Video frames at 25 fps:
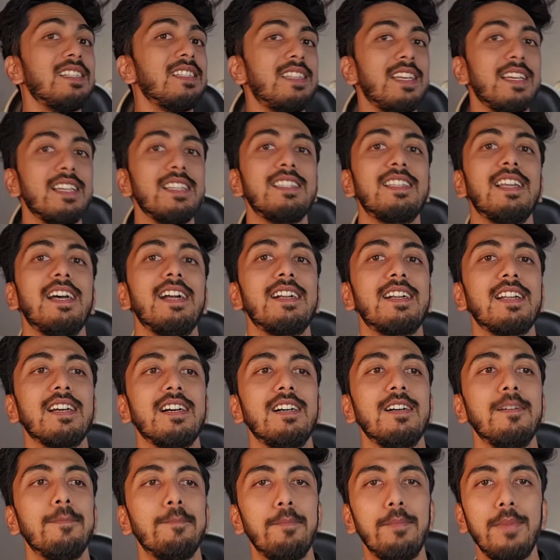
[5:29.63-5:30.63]
the things that
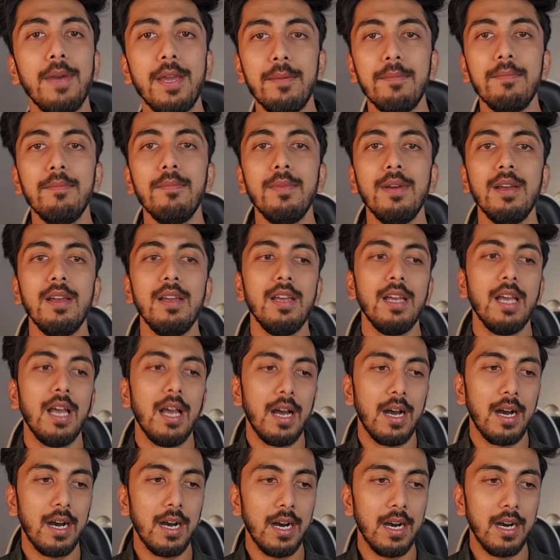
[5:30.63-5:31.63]
a BIM
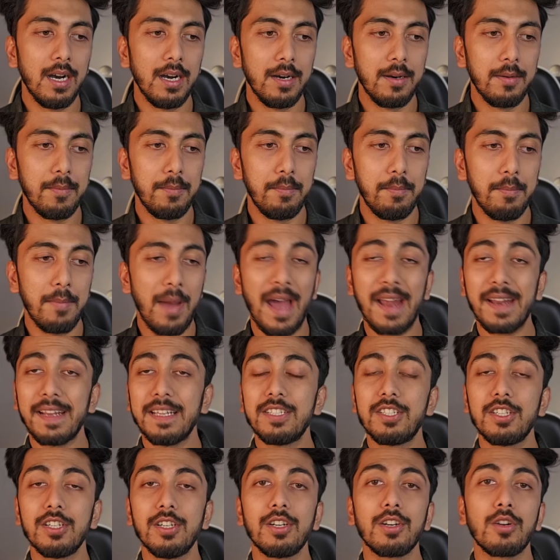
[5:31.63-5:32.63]

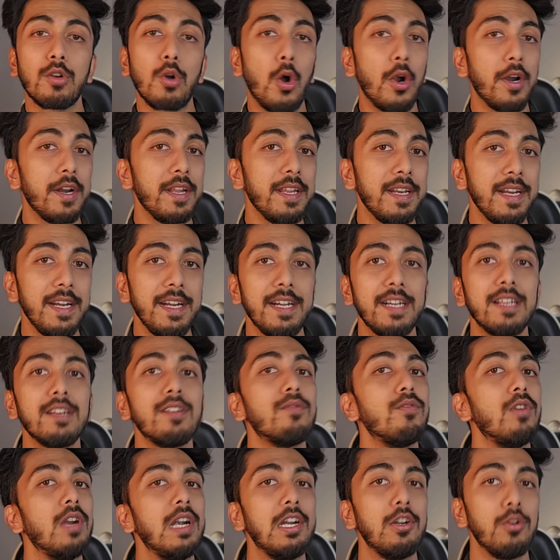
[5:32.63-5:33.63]
manager coordinator
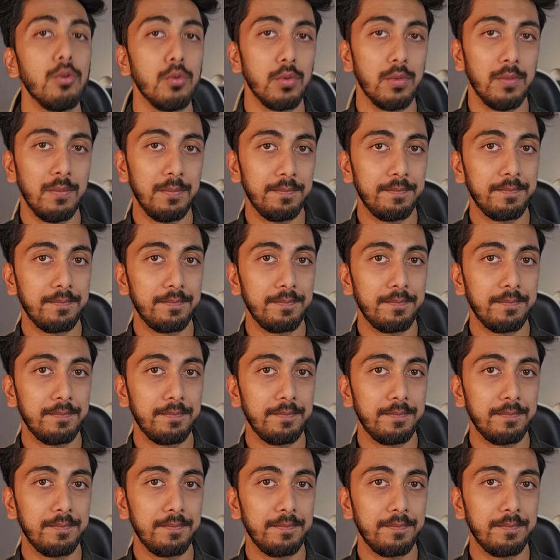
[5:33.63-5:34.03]
will do.